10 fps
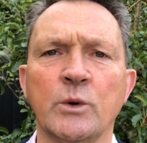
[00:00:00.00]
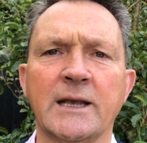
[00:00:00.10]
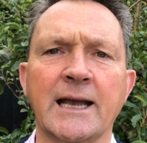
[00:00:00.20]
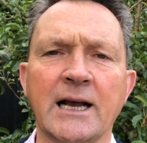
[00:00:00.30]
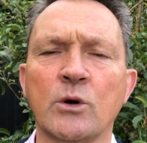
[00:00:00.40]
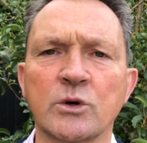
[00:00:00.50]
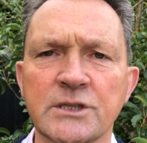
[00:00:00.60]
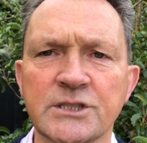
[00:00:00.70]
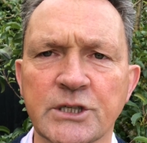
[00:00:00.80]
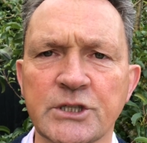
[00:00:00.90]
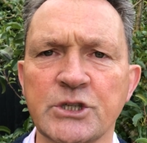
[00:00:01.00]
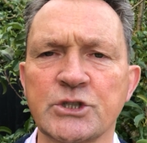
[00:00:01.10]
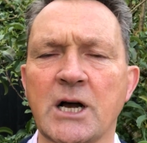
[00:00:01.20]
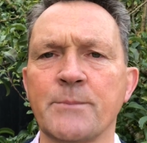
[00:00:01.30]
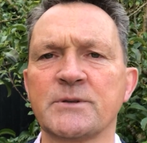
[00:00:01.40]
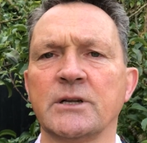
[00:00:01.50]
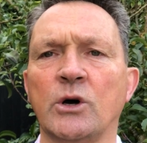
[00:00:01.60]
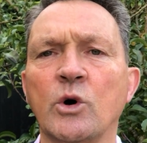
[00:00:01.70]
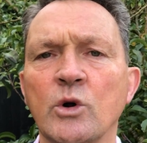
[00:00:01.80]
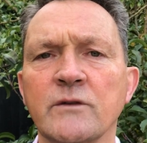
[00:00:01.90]
can't go to certain shops and
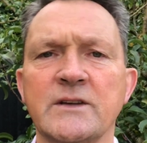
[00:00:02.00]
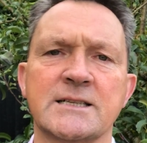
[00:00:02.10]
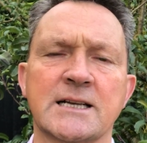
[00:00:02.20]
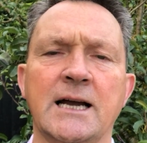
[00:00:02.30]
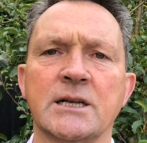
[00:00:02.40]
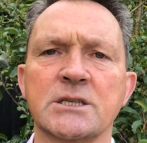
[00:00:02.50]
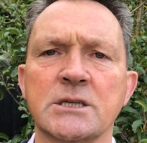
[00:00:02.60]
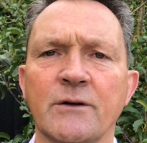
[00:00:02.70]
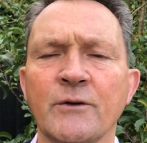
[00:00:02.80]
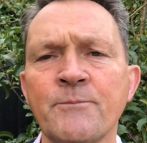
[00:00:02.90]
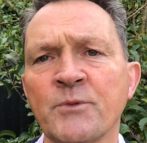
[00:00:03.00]
all of this kind of stuff.